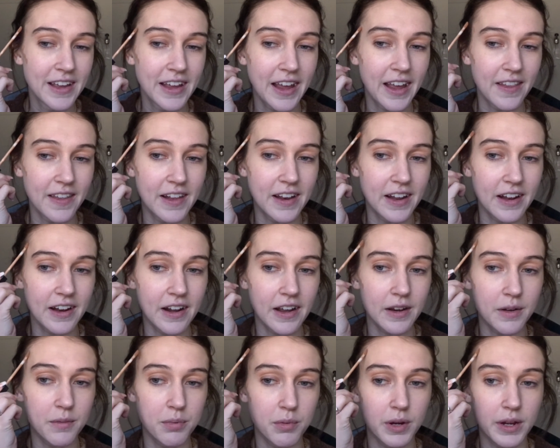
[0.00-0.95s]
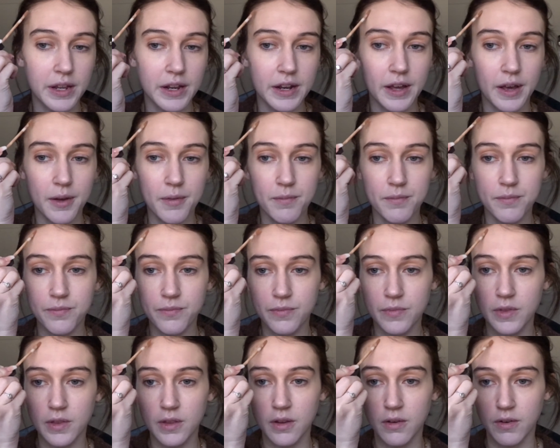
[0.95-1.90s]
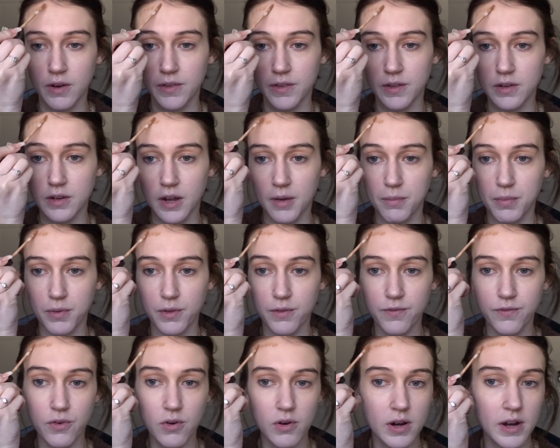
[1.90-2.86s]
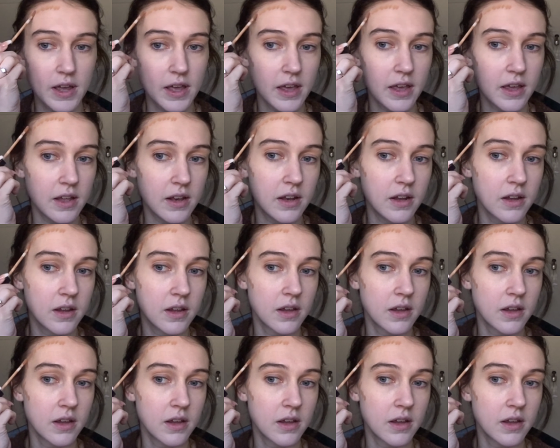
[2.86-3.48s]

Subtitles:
And then I kind of bring it up around the top of the forehead,